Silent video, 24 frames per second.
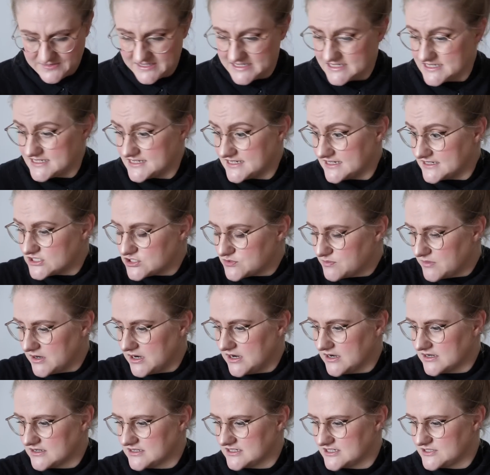Stitch
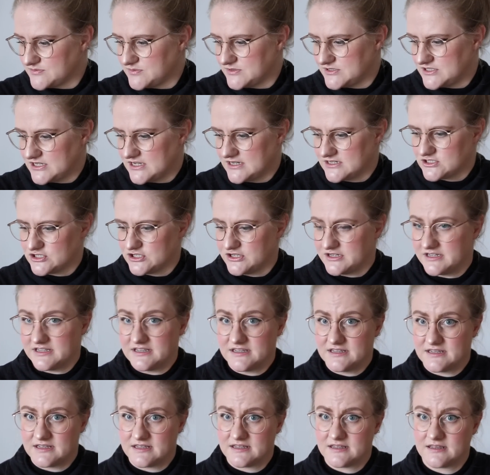markers
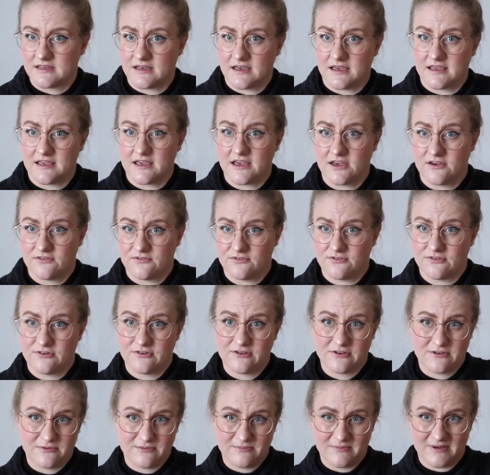potentially. I have
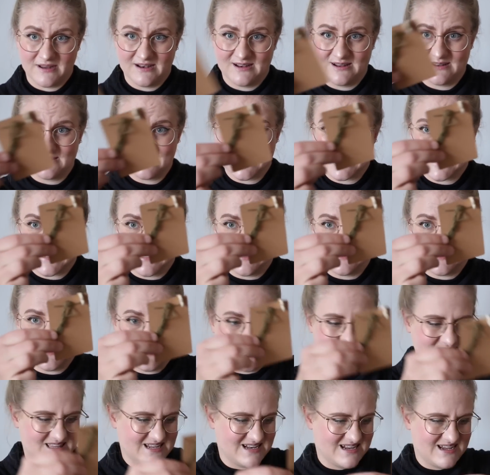my little set
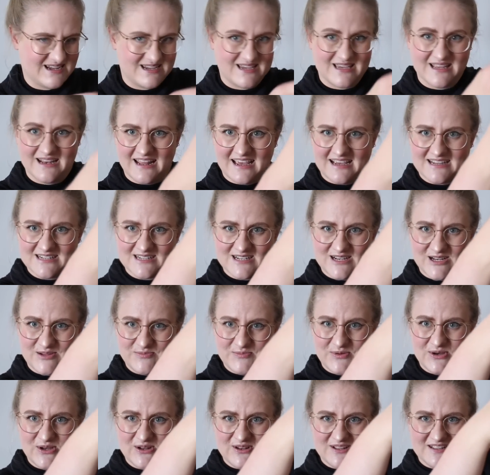that I can actually
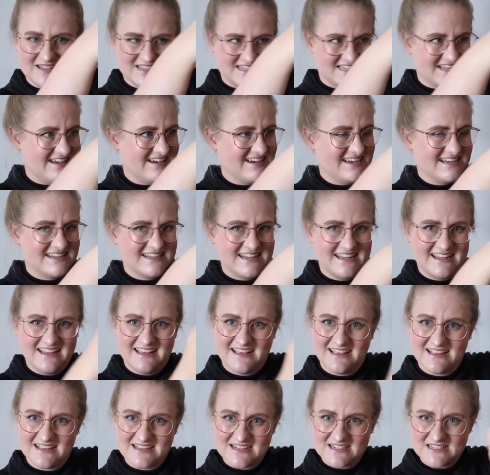put inside.
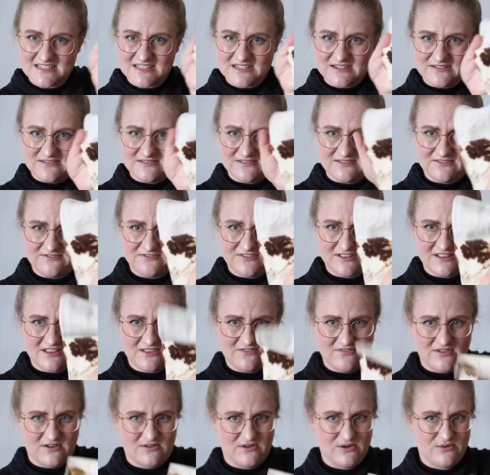So it fits
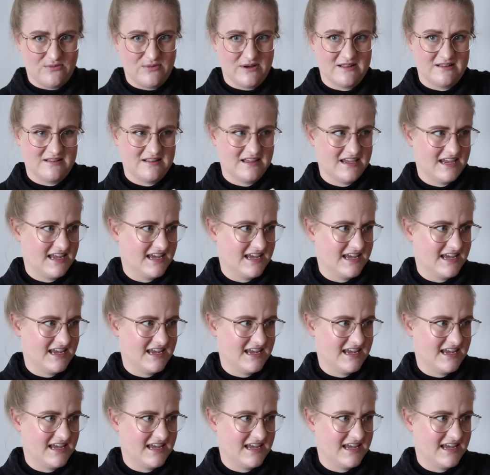very well.